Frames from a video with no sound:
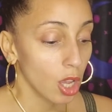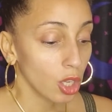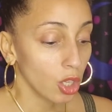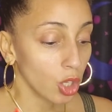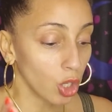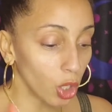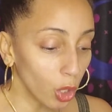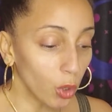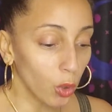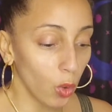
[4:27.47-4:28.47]

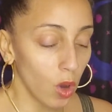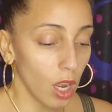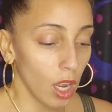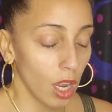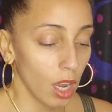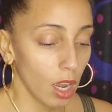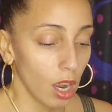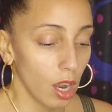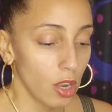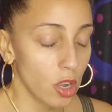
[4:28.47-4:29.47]
you
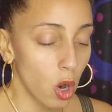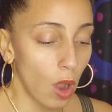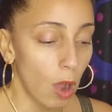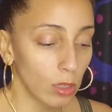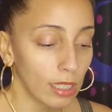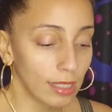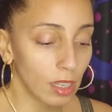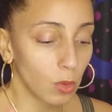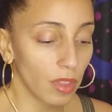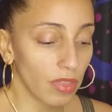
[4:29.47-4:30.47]
know how to
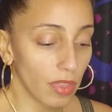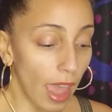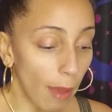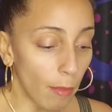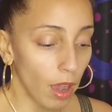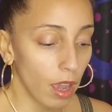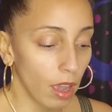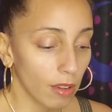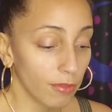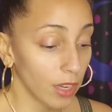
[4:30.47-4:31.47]
deal with them,
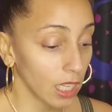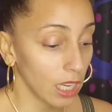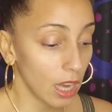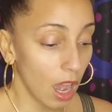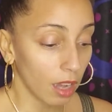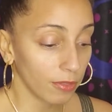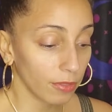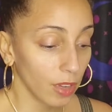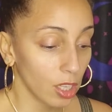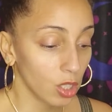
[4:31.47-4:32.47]
funny enough.
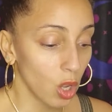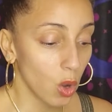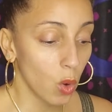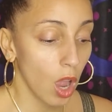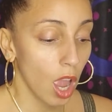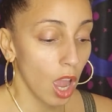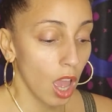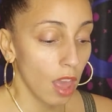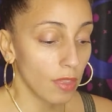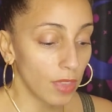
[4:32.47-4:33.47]
So
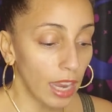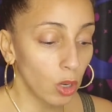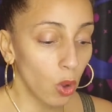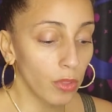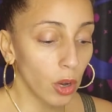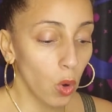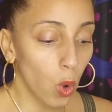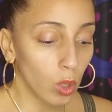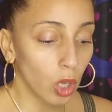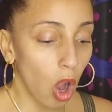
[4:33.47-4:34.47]
they know their
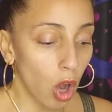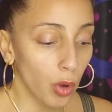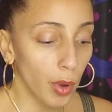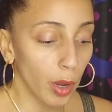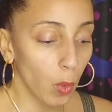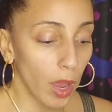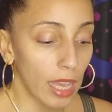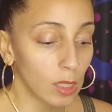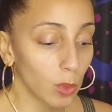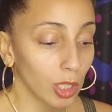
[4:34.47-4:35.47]
old conquering
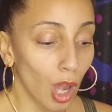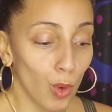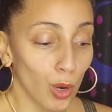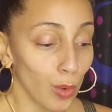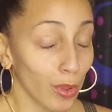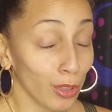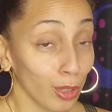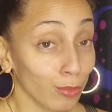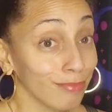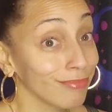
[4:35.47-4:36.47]
ways will not work with
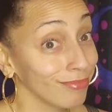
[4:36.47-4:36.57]
you.